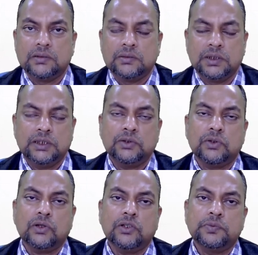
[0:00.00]
We need to
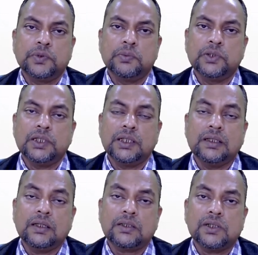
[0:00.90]
talk of promoting
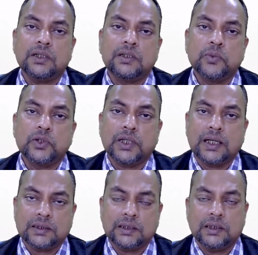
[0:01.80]
industrial
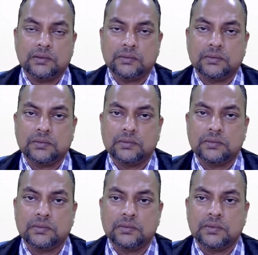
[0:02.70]
democracy,
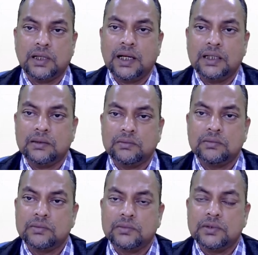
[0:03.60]
and
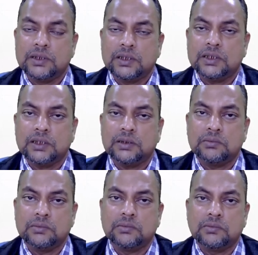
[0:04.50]
the
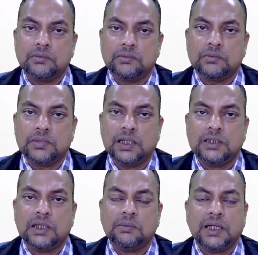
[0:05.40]

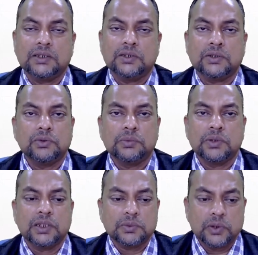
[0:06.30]
HR managers do have
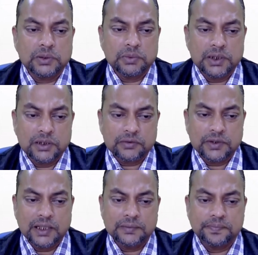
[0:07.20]
the responsibility of
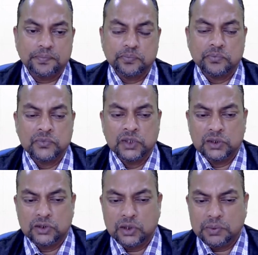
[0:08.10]
that.
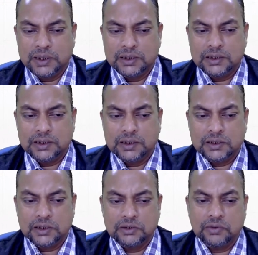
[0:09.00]
Job
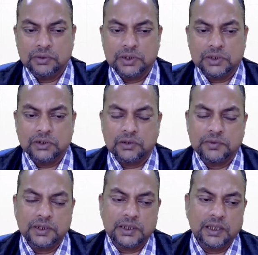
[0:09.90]
analysis, evaluation
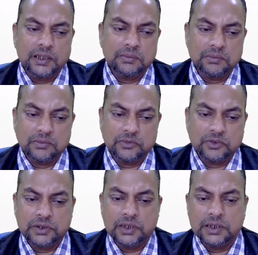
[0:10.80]
of the same,
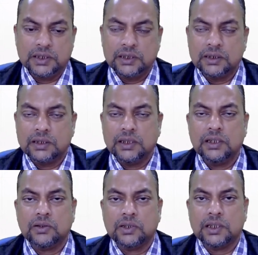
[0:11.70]
facilitating
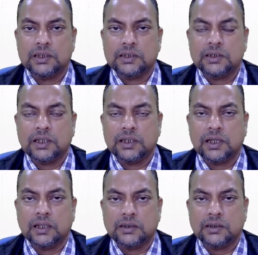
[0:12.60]
key organizational
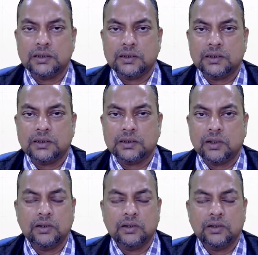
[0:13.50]
tasks, all
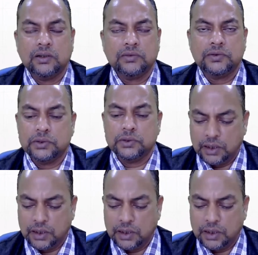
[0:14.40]
of those